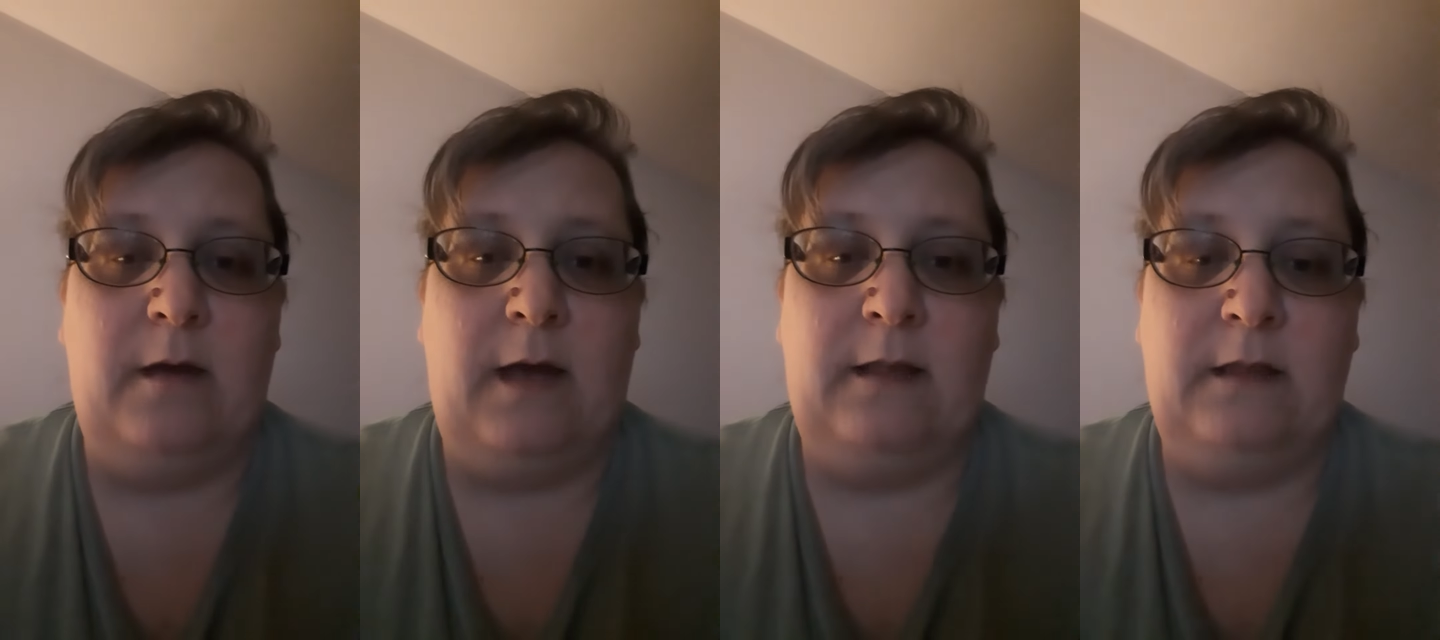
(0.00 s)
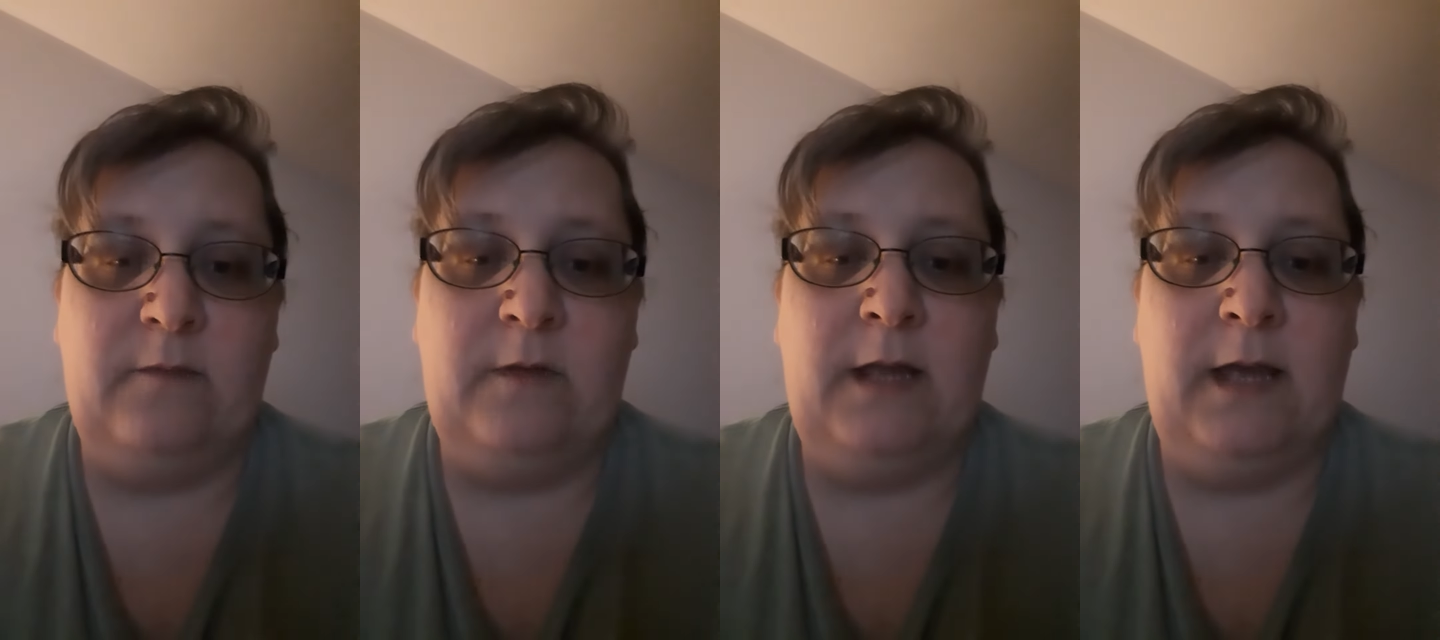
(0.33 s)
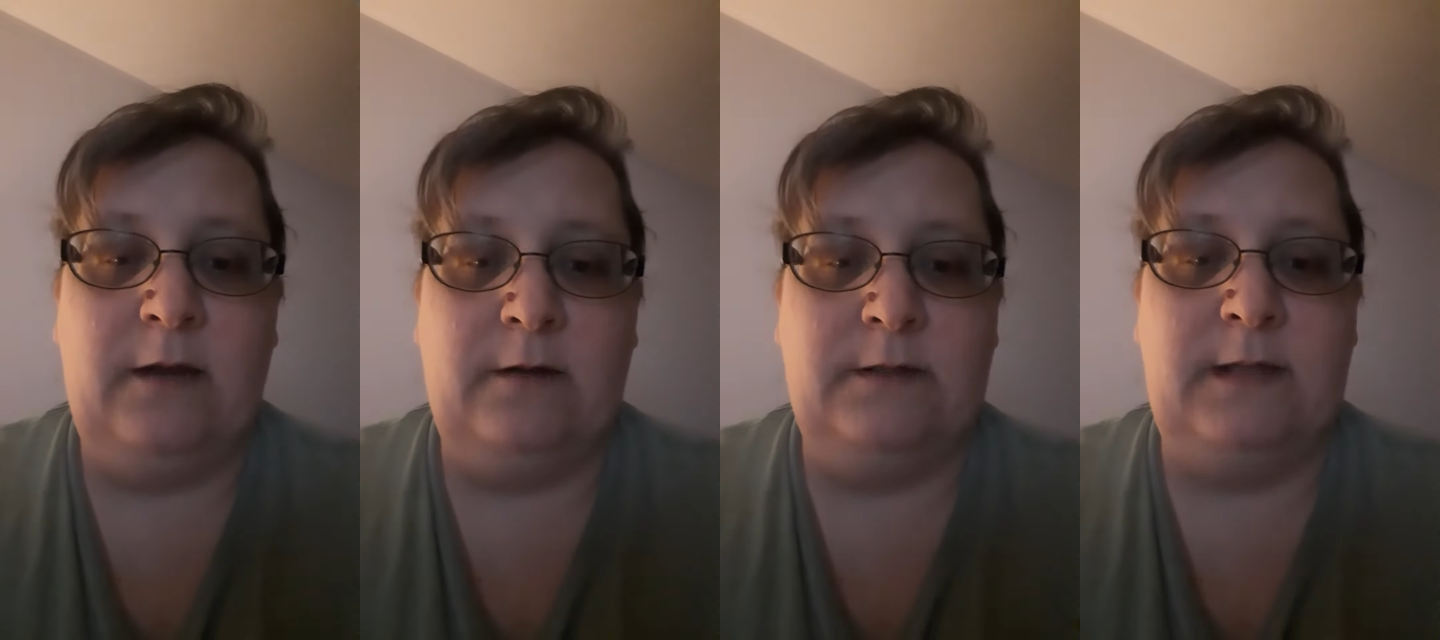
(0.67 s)
I live in
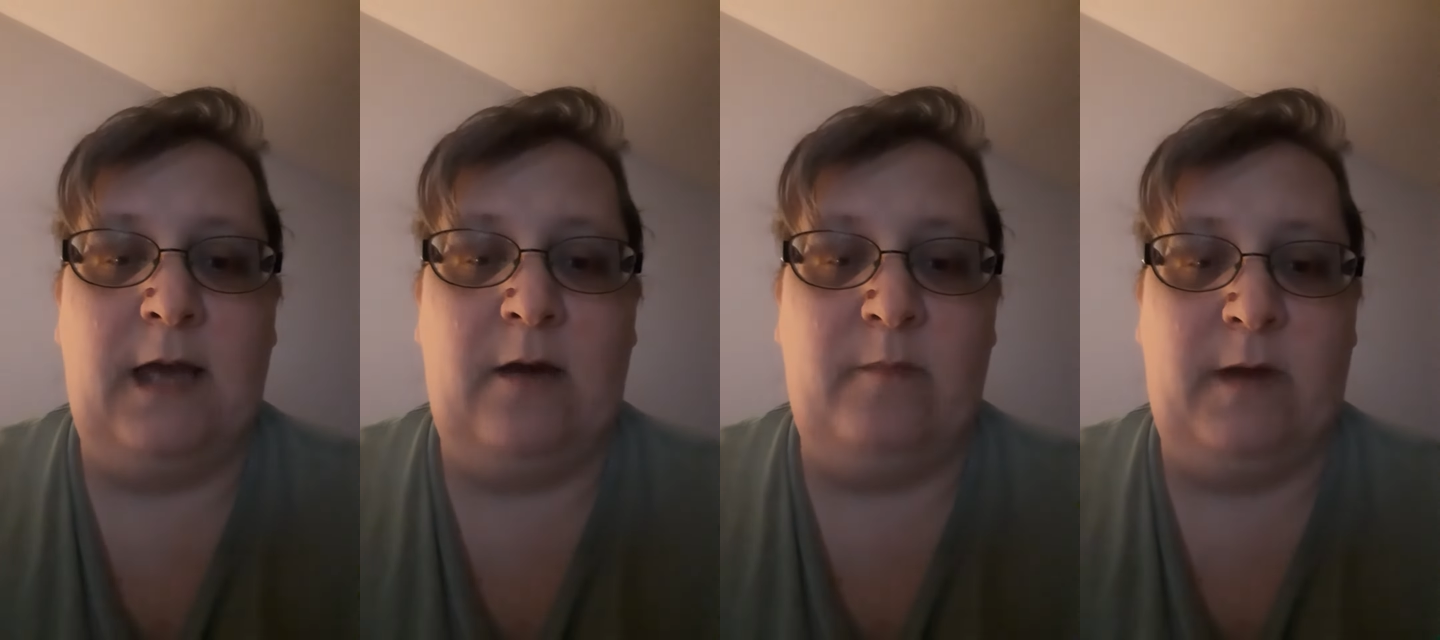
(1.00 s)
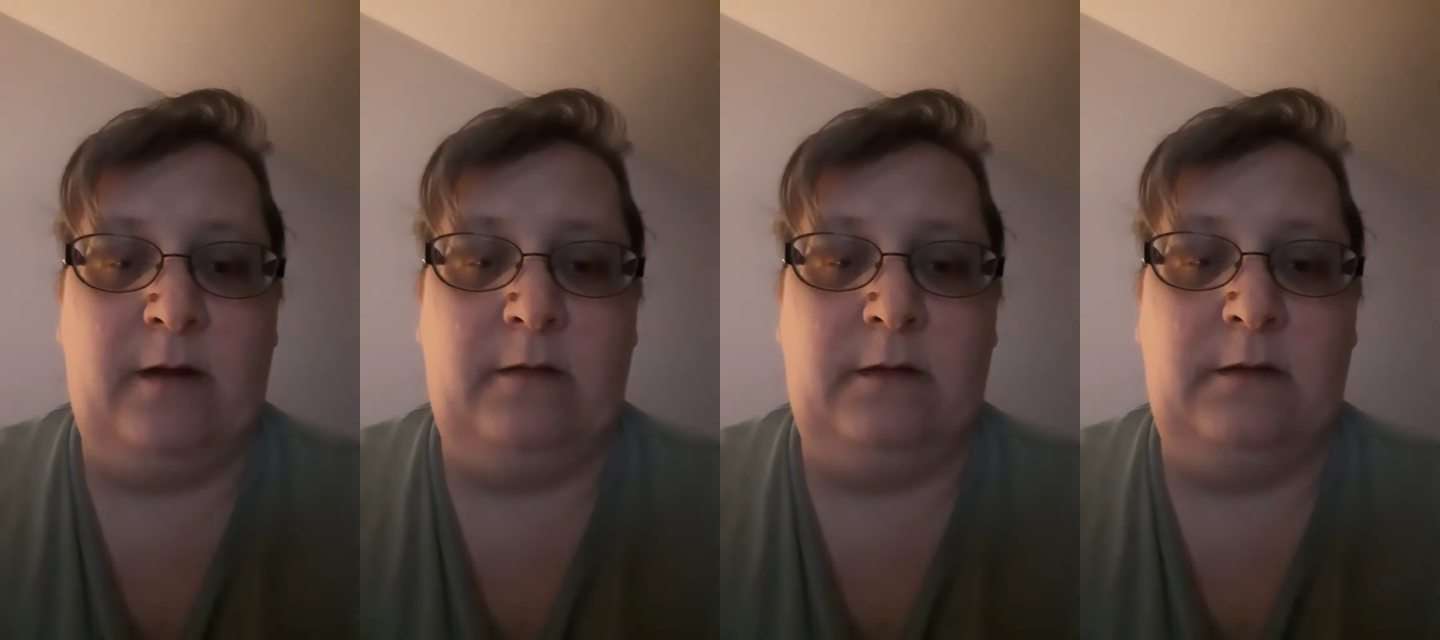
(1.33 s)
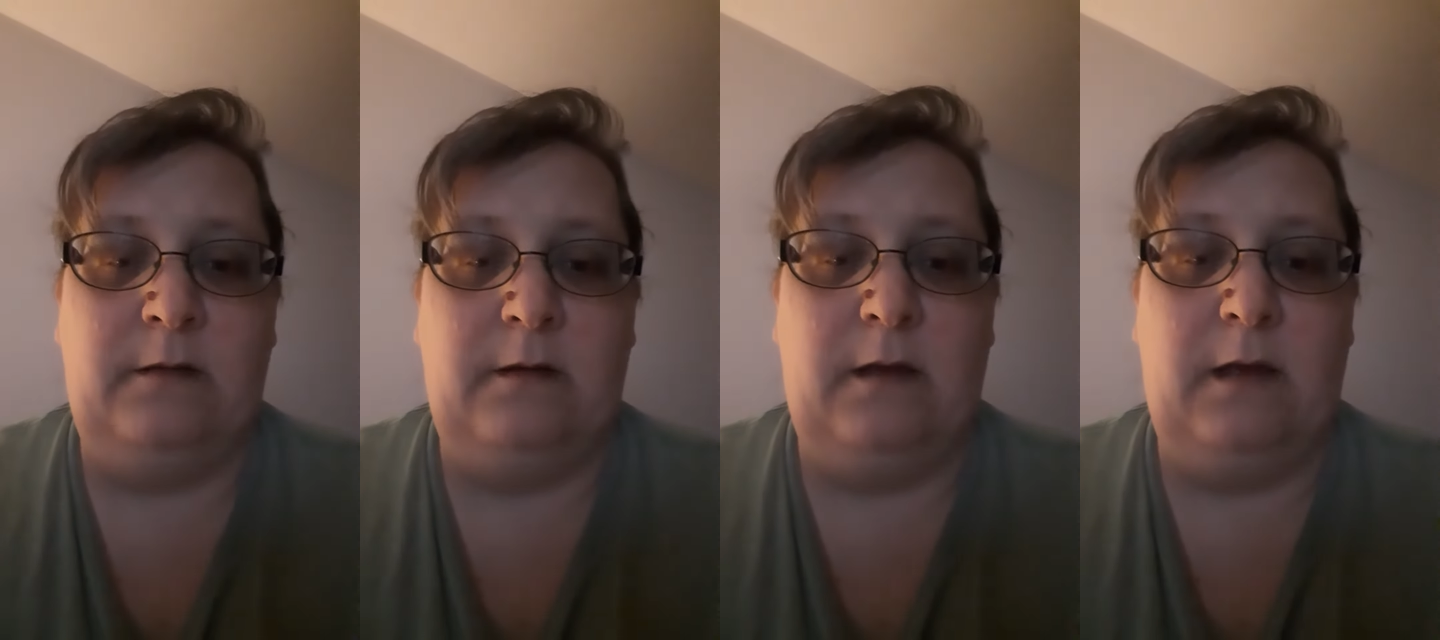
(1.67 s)
Hagerstown,
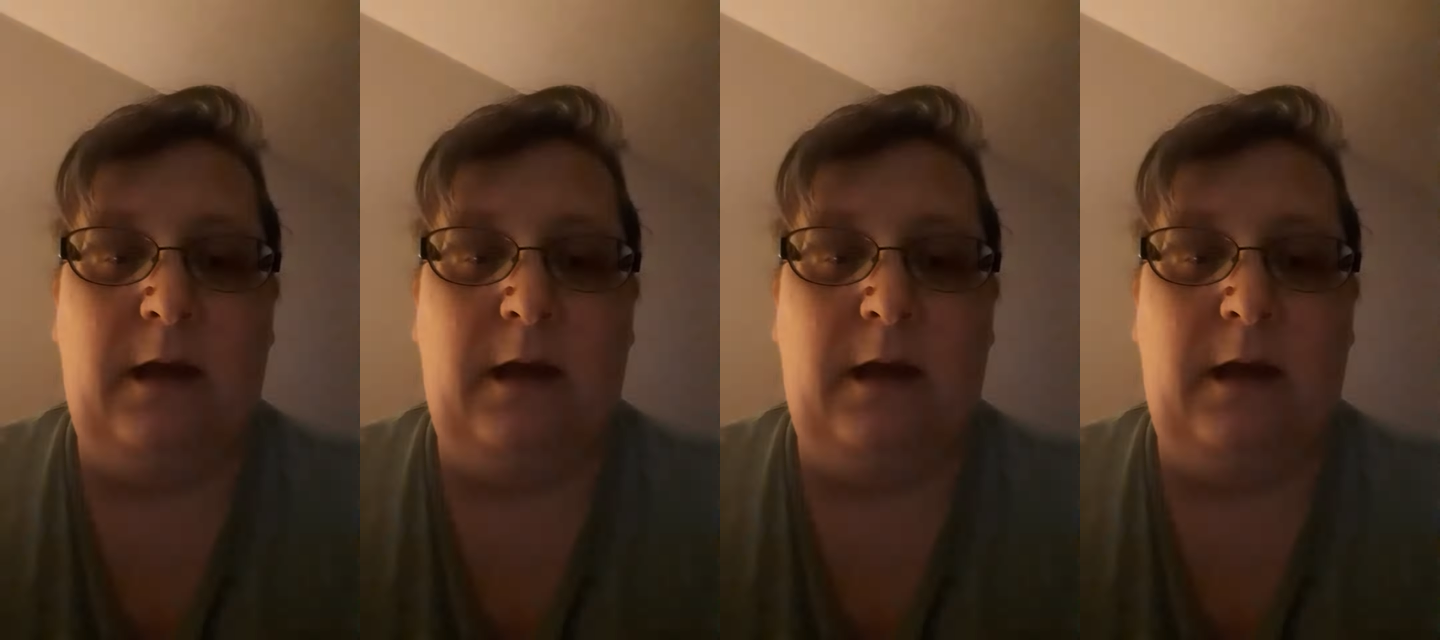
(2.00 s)
Maryland,